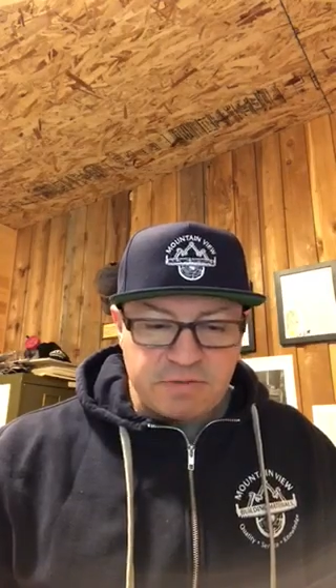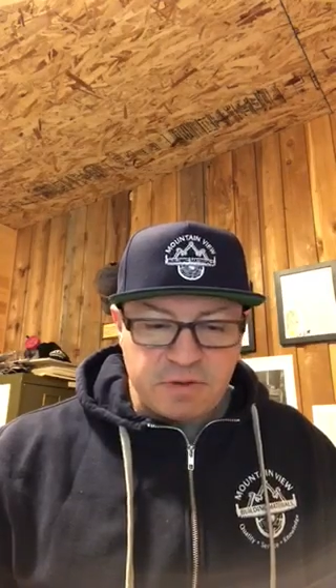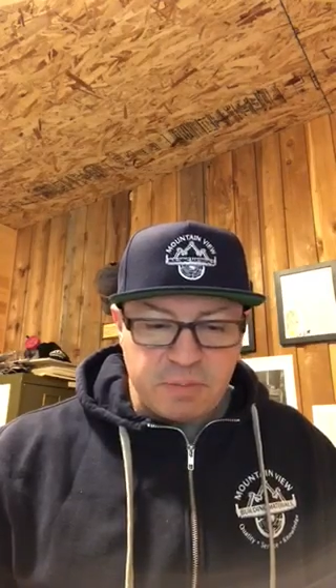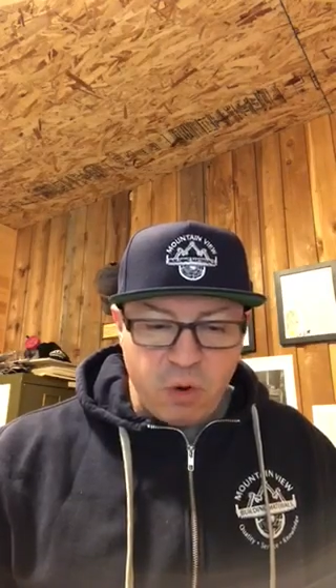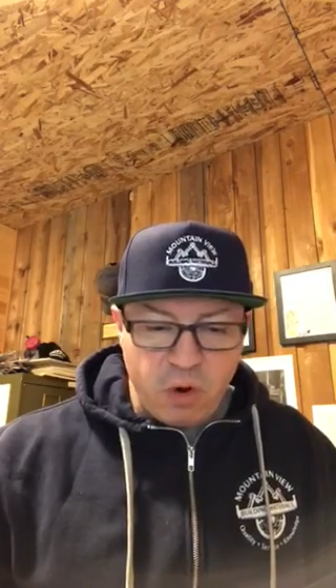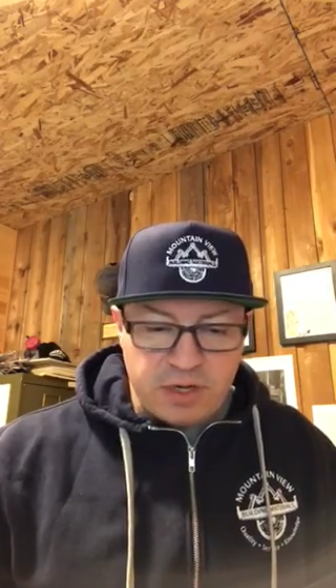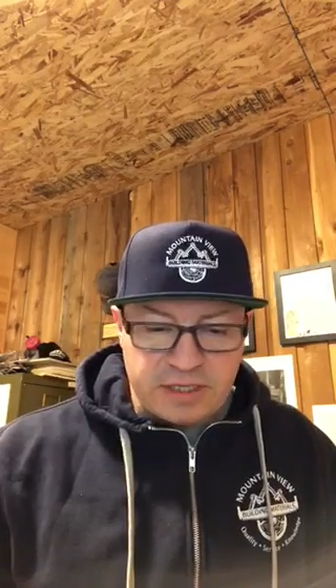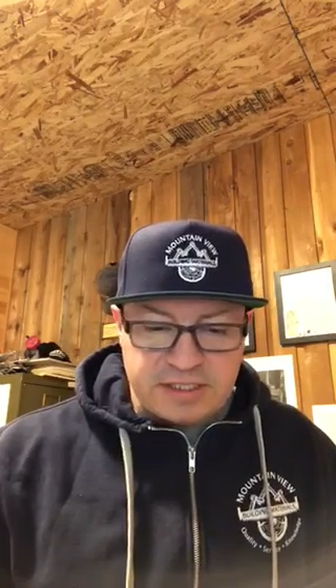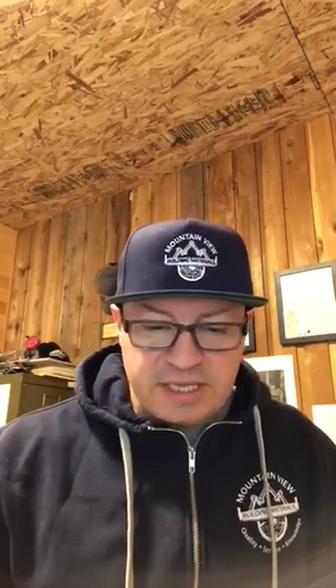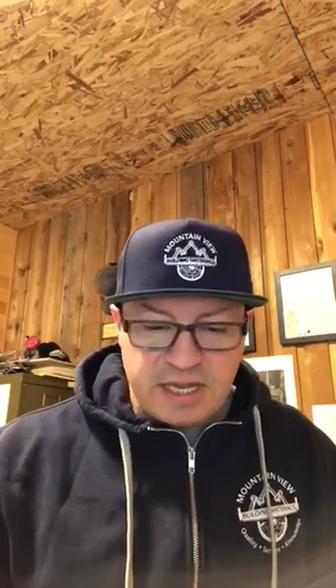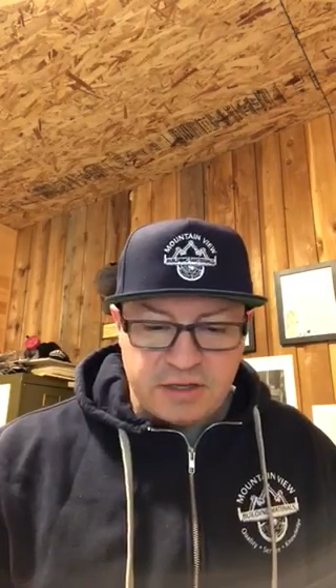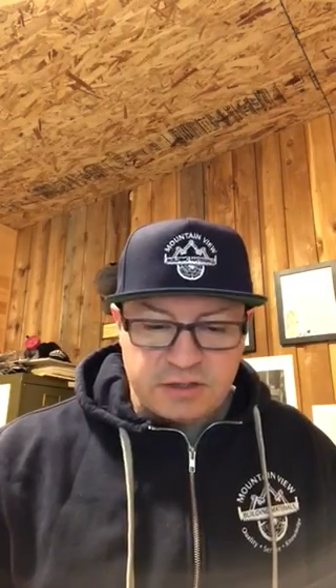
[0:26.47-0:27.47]
have reported
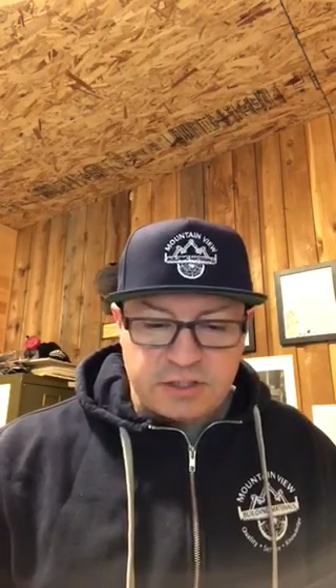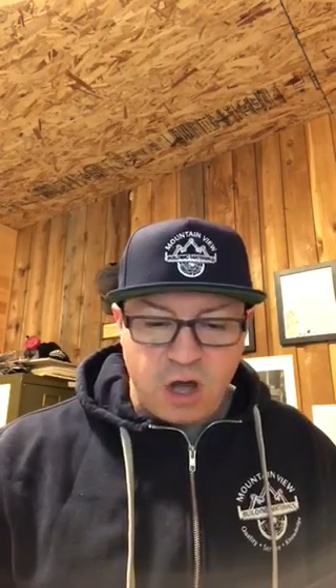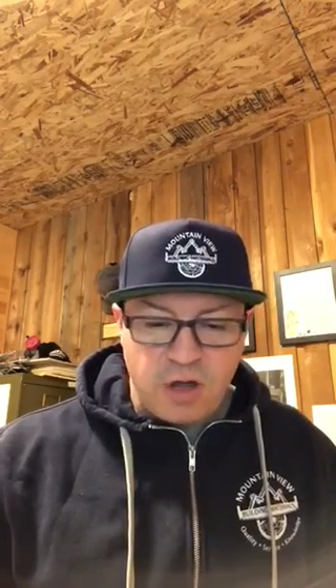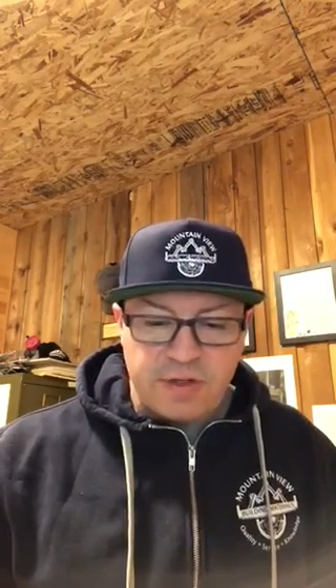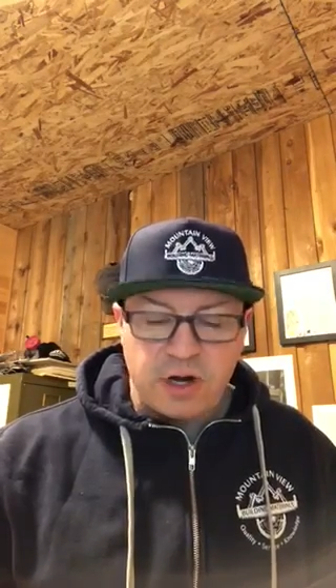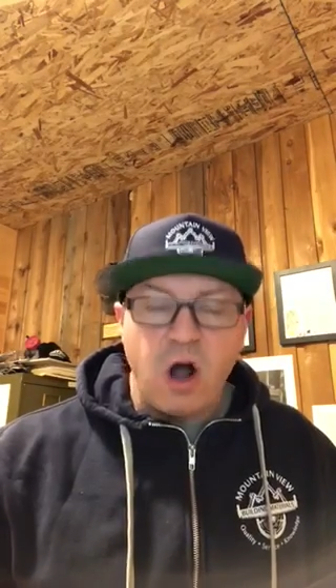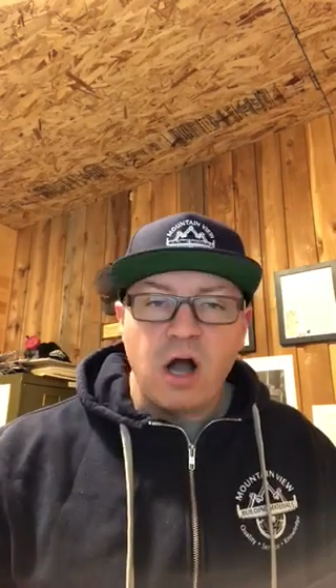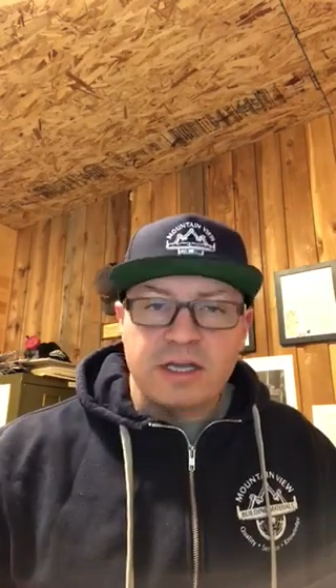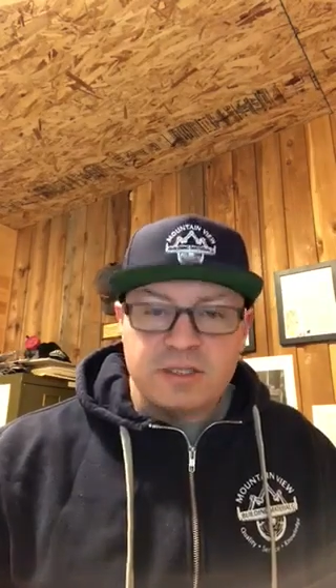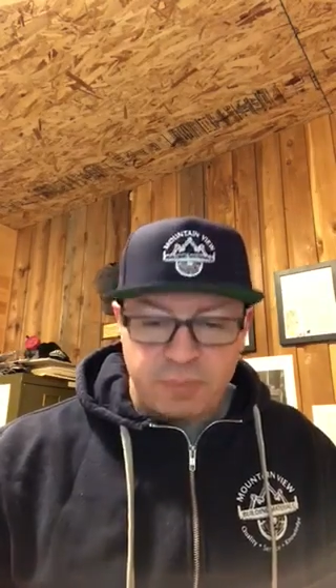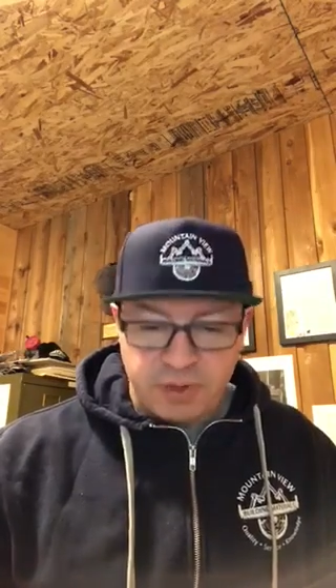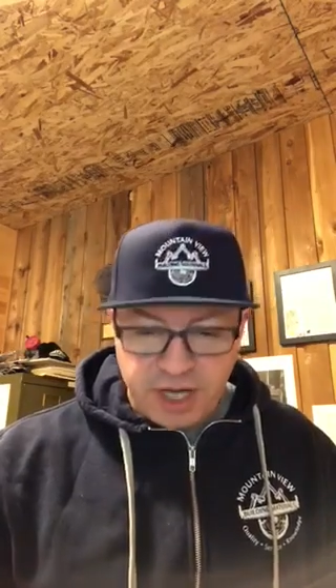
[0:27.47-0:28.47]
sales on their
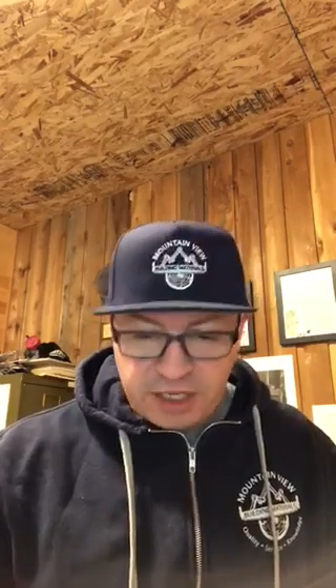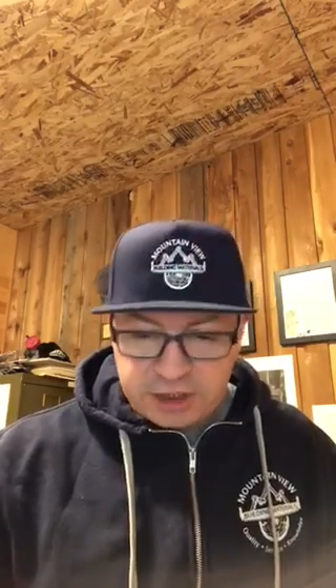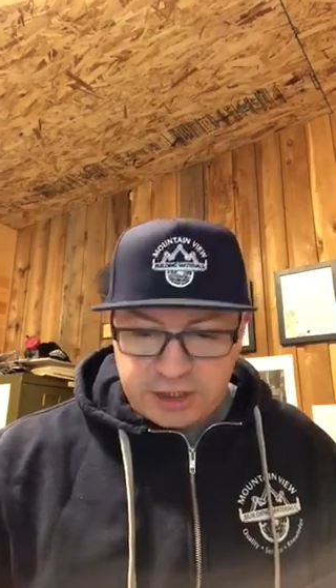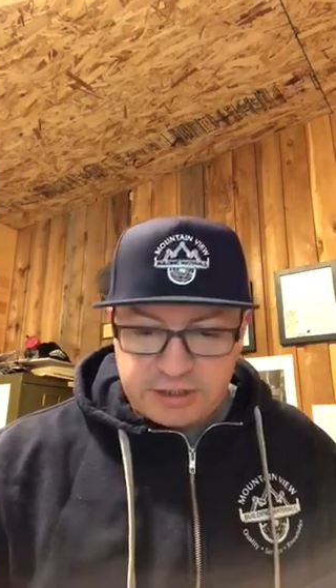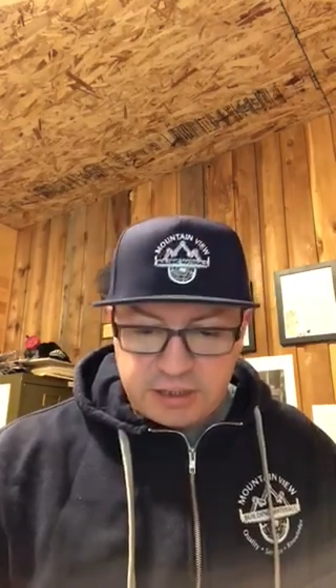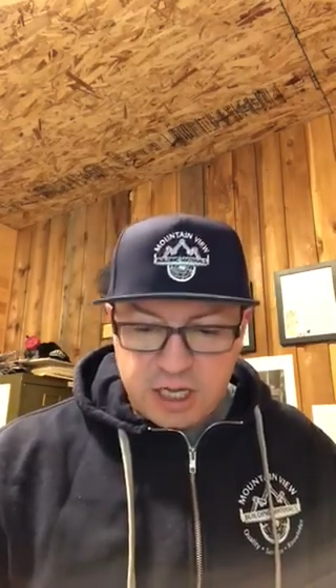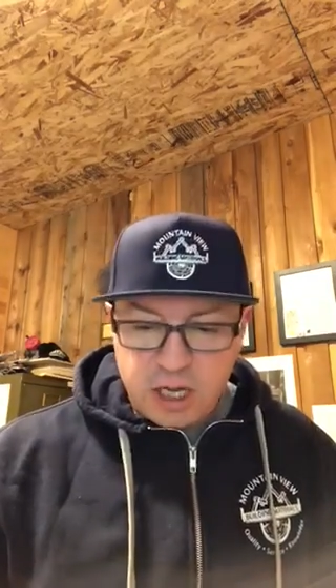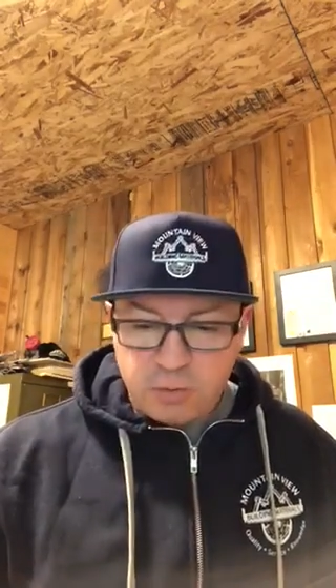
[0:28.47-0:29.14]
August production,